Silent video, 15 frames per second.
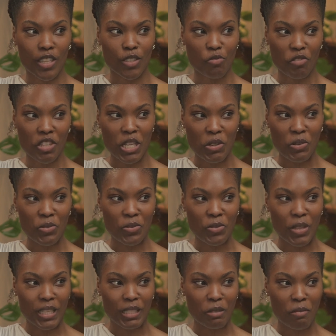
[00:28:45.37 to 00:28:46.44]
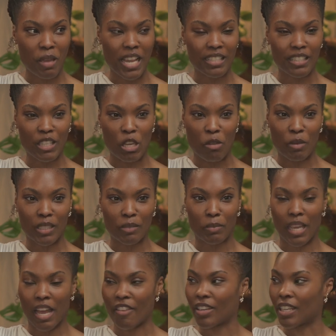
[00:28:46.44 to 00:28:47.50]
That's really cool. That's amazing. You must
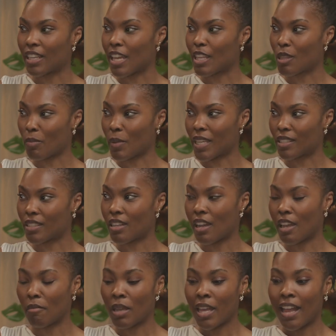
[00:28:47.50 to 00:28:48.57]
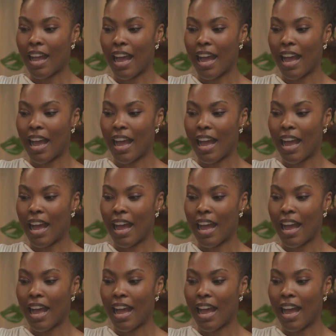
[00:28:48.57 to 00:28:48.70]
be having like the best time.